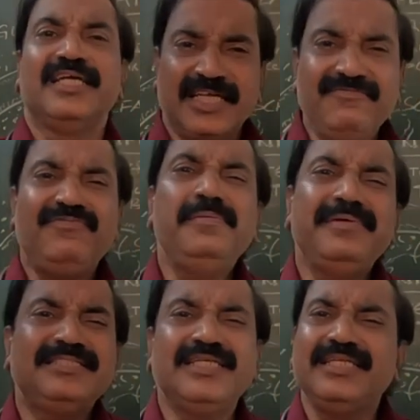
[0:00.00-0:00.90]

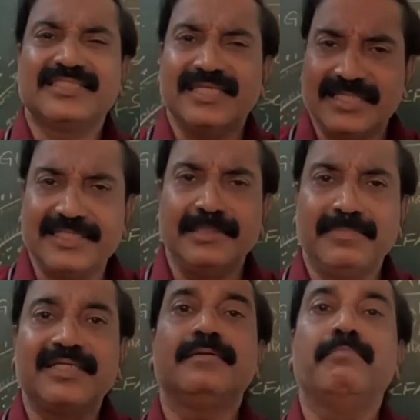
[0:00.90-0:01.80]
Inflammation is nothing
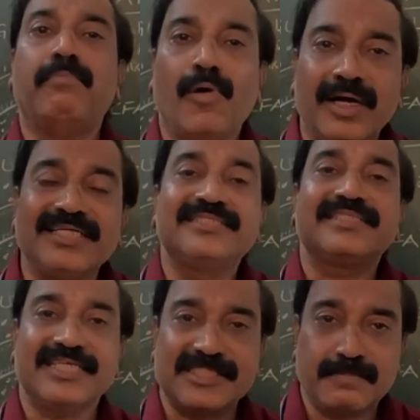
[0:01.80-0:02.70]
but the
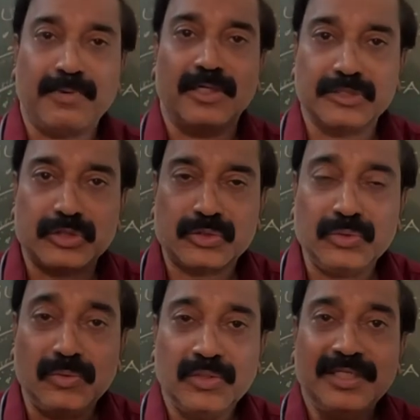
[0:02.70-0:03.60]
body's response
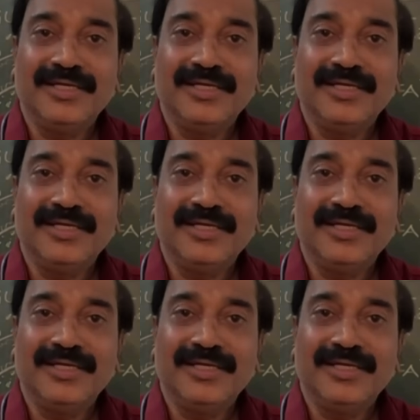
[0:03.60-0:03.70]
to